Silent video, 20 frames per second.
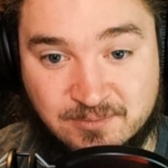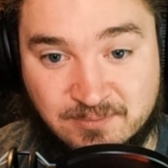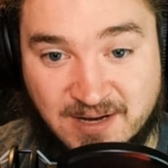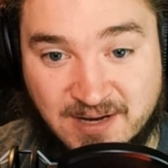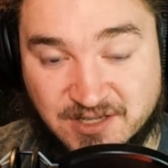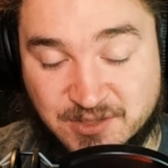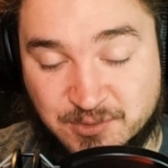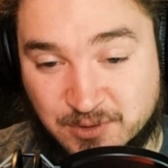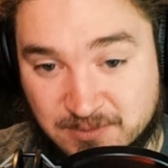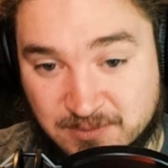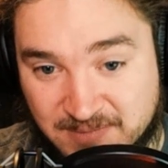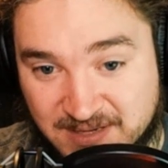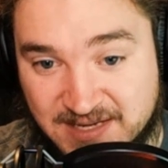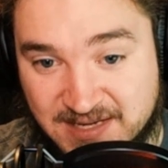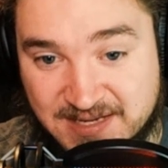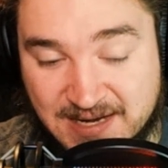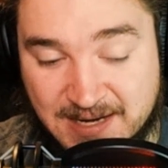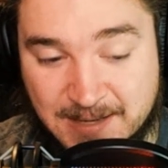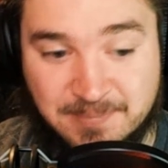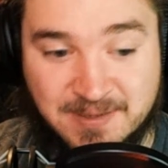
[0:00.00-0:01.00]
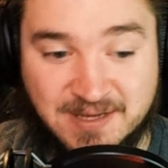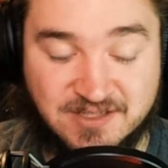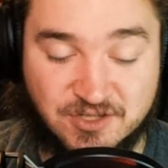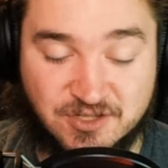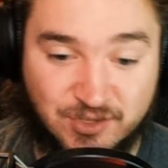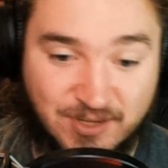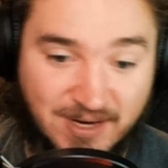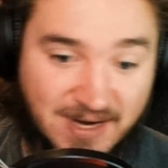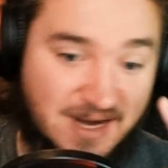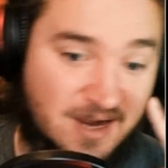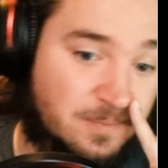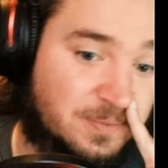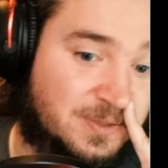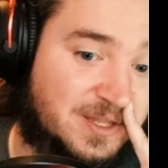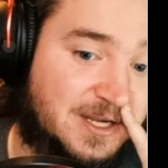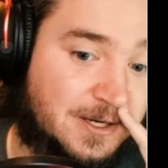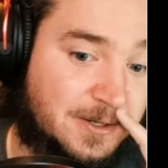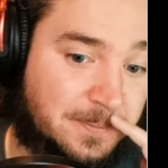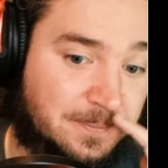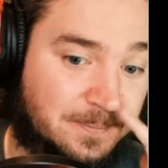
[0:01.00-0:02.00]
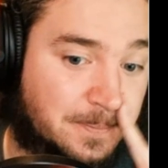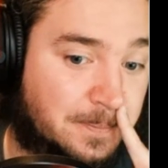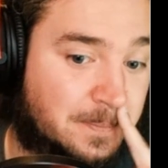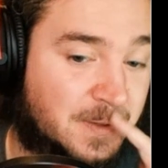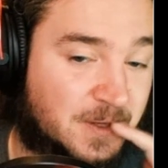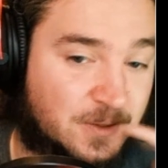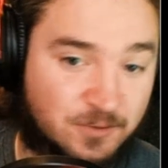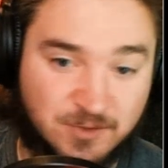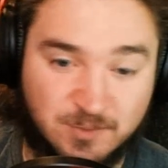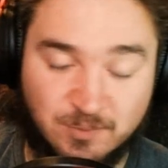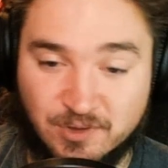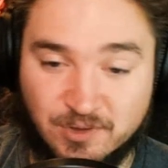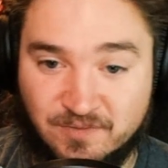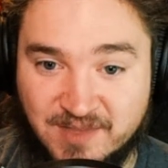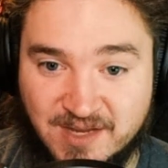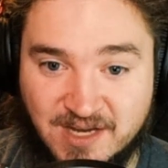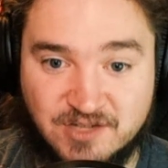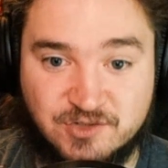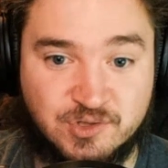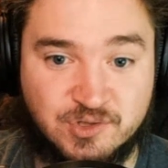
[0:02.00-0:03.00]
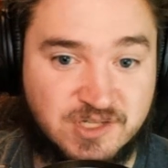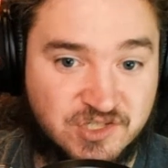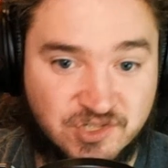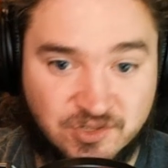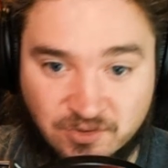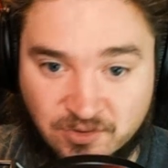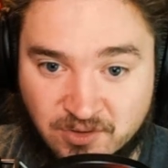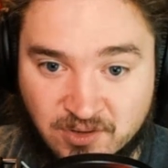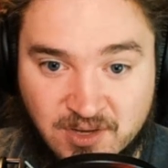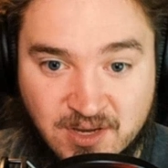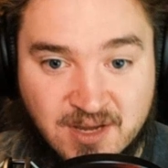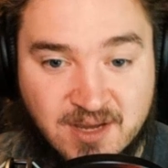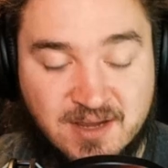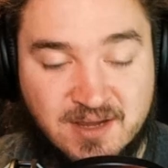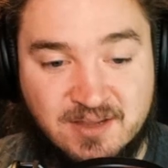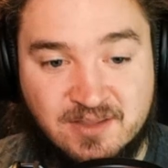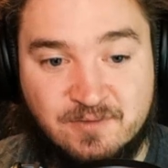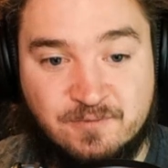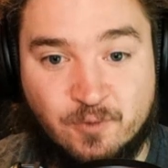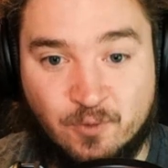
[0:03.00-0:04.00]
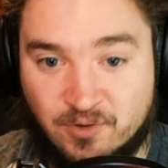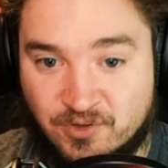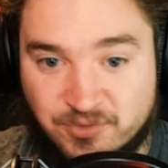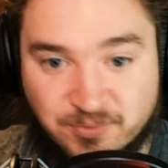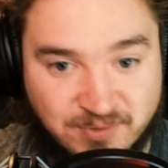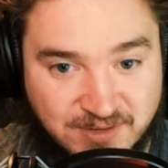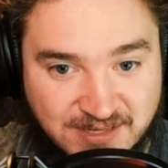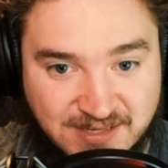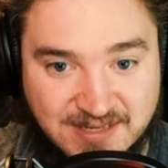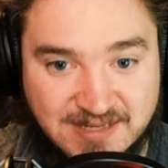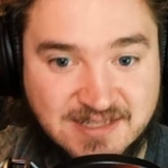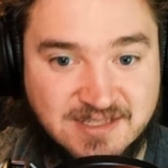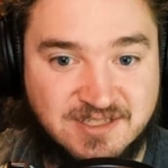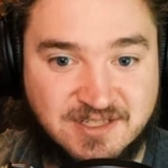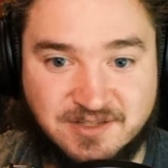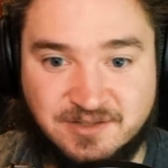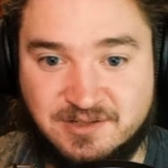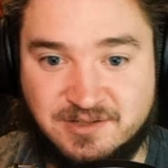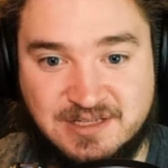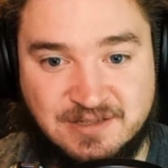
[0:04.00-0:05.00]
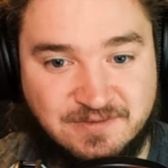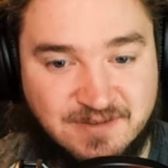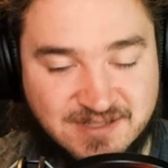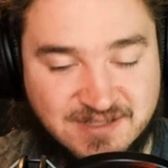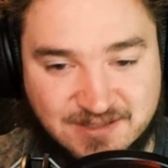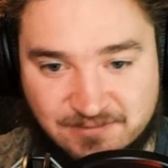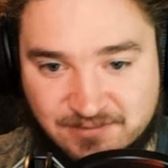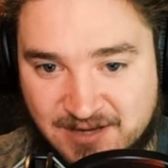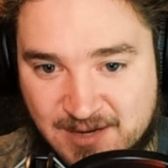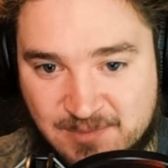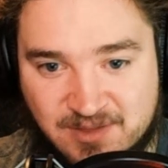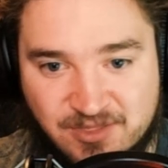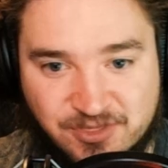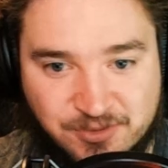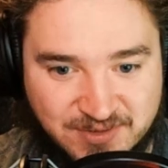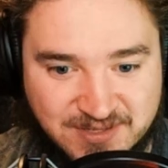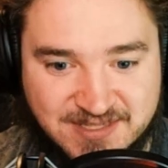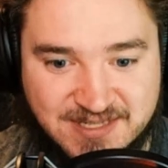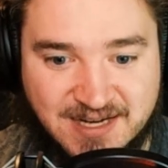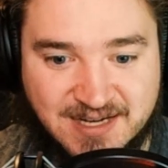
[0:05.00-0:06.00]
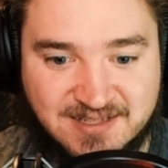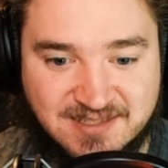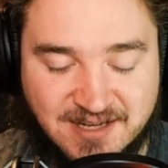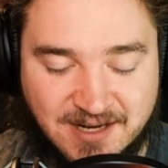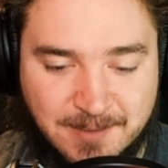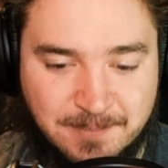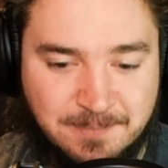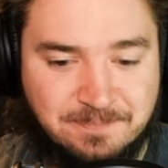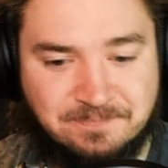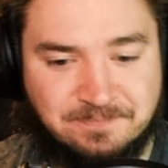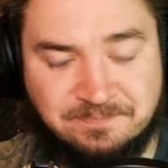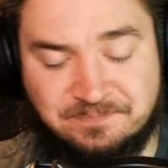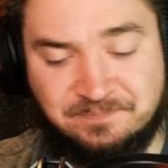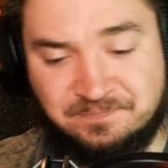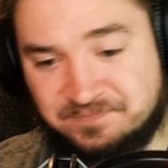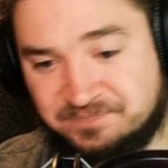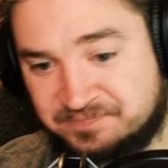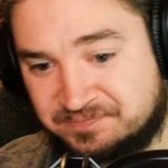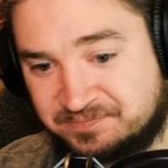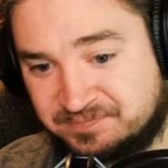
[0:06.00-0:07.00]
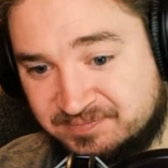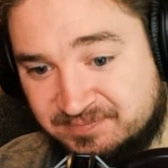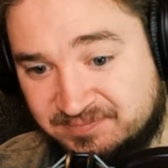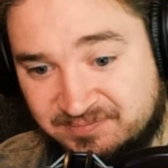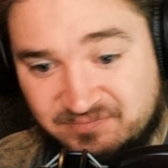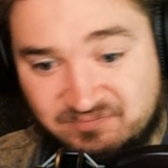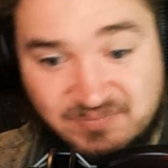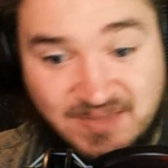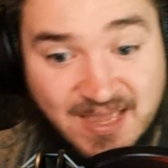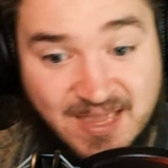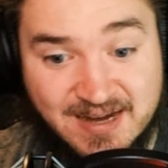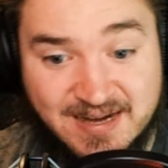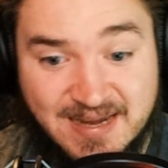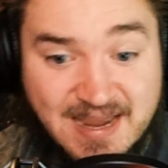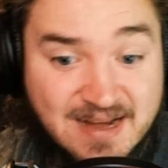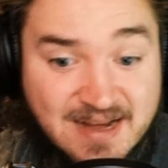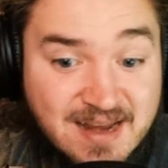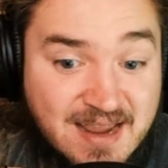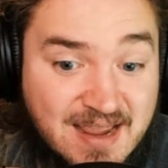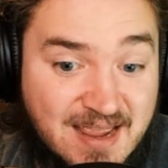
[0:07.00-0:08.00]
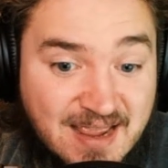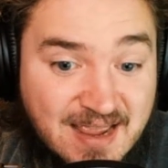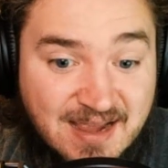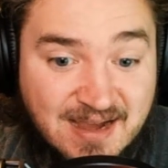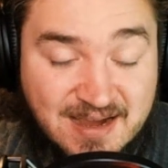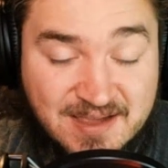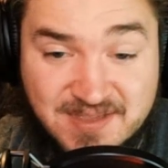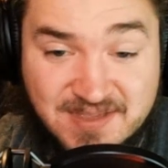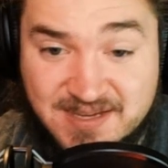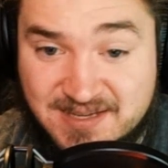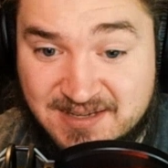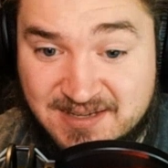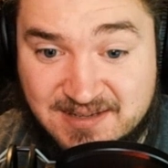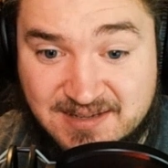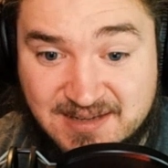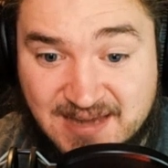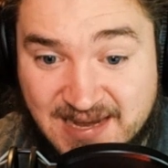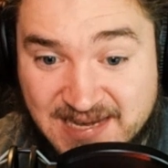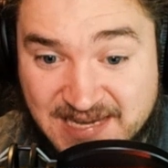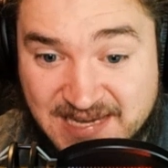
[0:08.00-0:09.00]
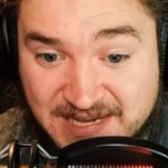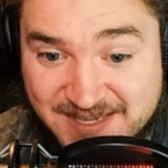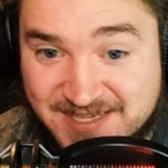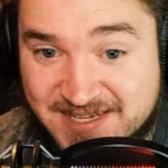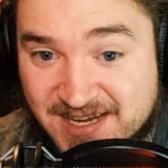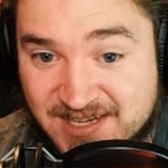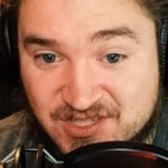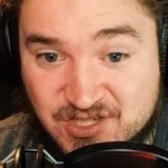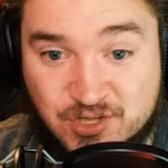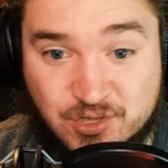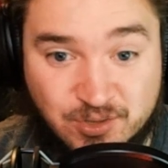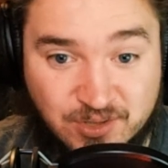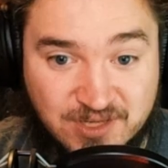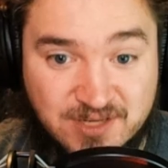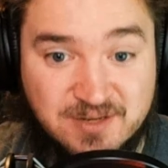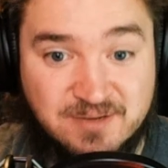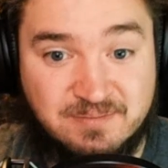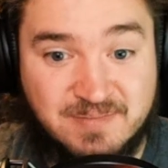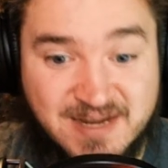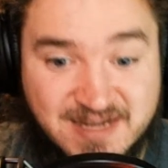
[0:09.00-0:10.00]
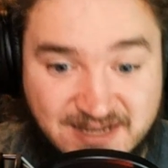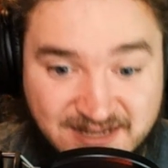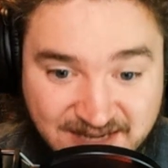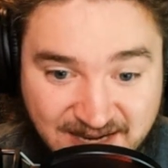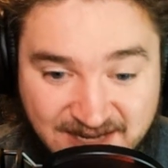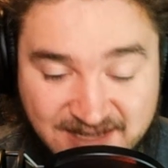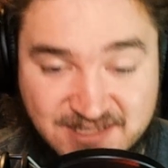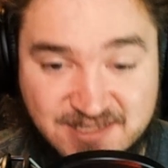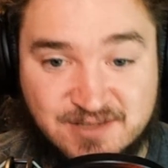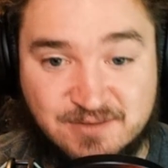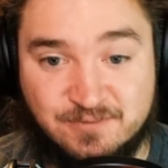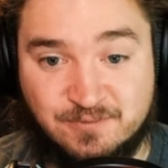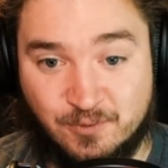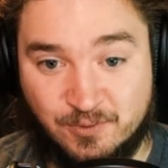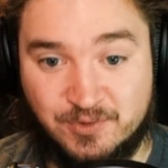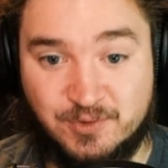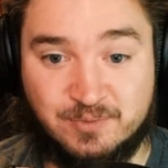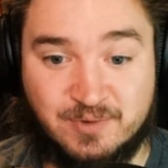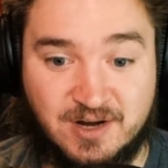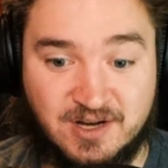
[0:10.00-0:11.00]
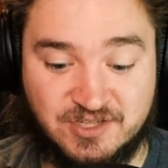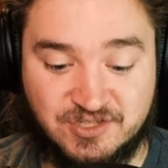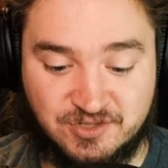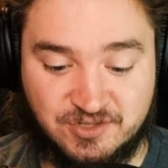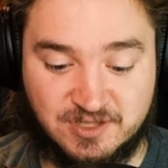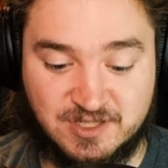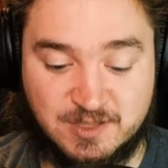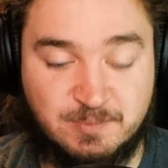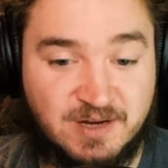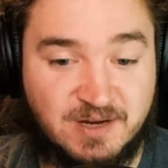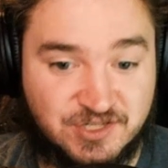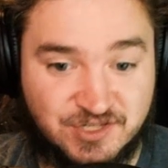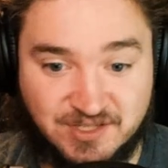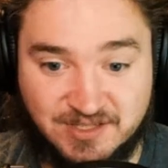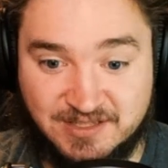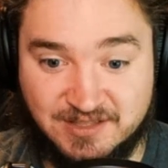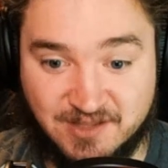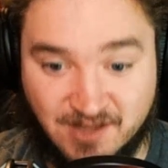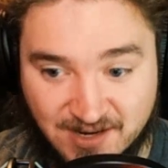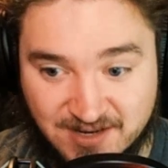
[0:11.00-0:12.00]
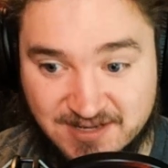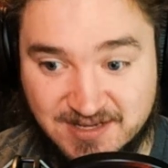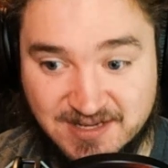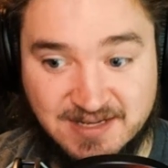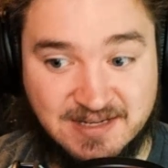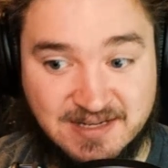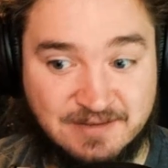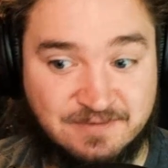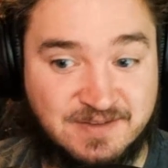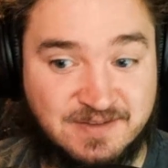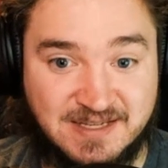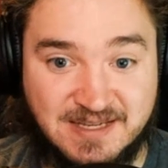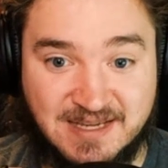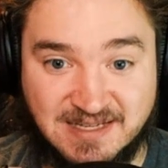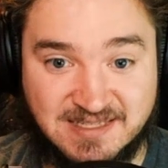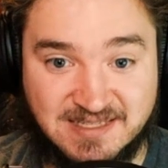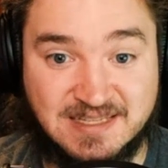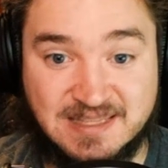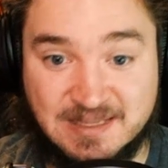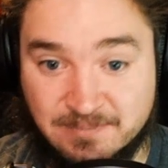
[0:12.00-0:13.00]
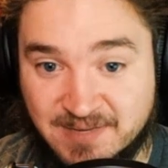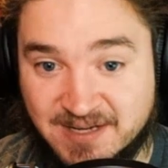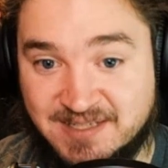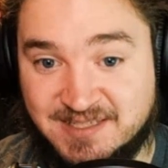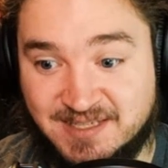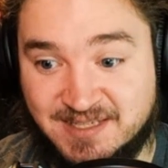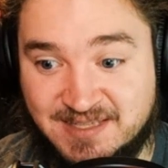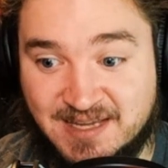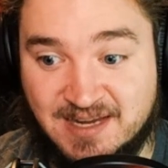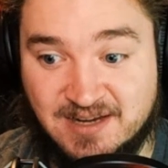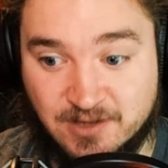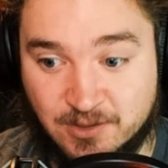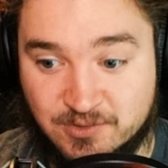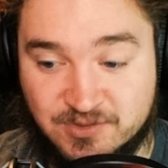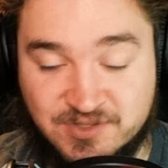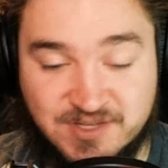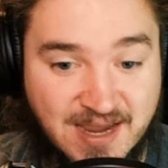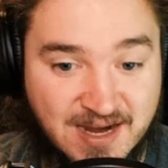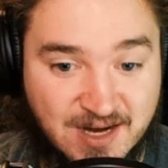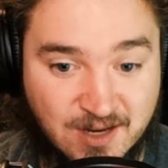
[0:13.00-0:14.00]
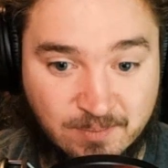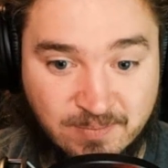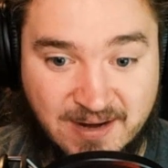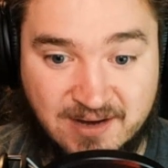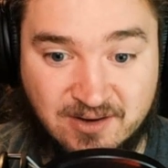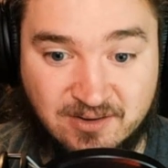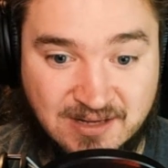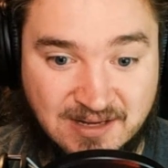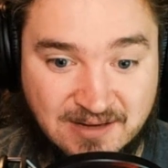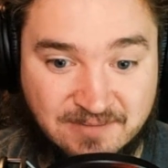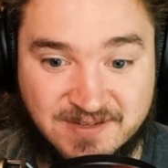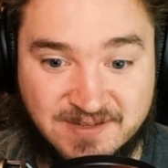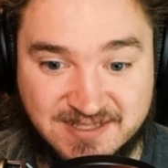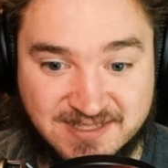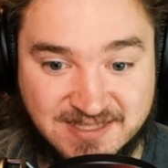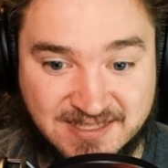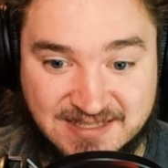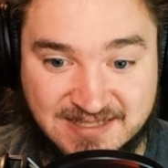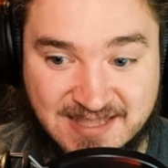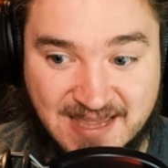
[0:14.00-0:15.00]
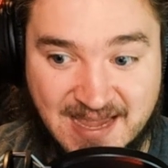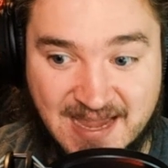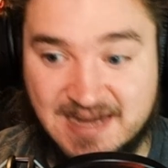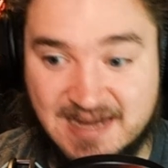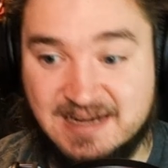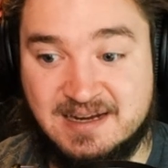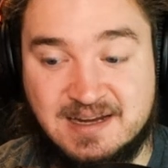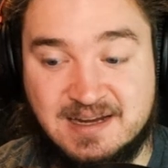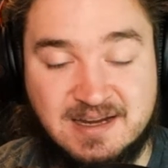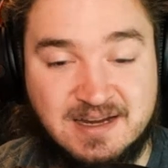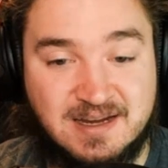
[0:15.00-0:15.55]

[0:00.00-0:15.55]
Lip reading: mandatory minicamp as a tryout player, who's more of that traditional 4-3 interior defensive lineman, 3-tech type. Again, I think any of these guys could make a case for the roster, especially London, if he gets in the mix at that nose tackle battle. Obviously, that